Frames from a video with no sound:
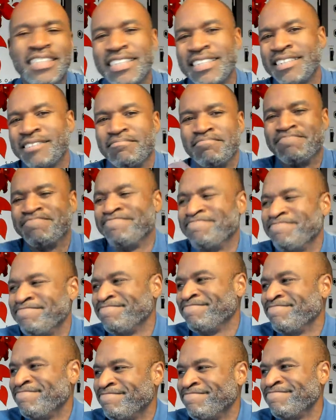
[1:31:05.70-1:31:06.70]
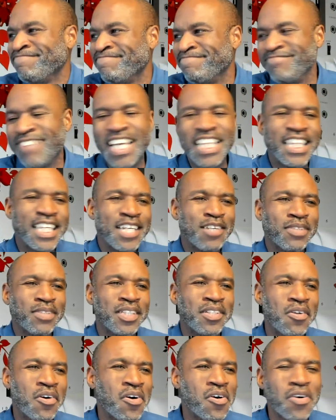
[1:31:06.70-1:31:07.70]
just, I think we're a
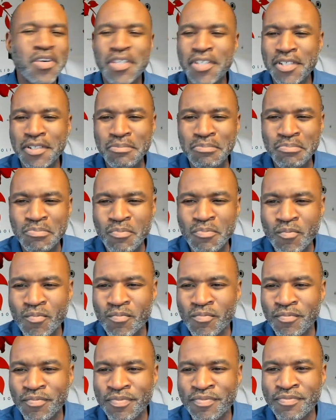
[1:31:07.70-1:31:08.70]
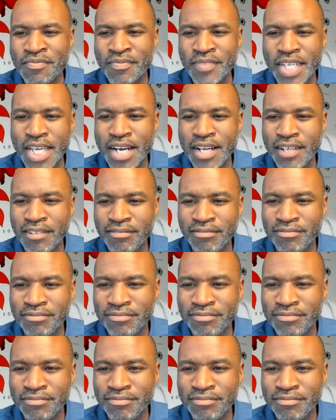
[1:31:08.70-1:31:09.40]
little hard on, you know,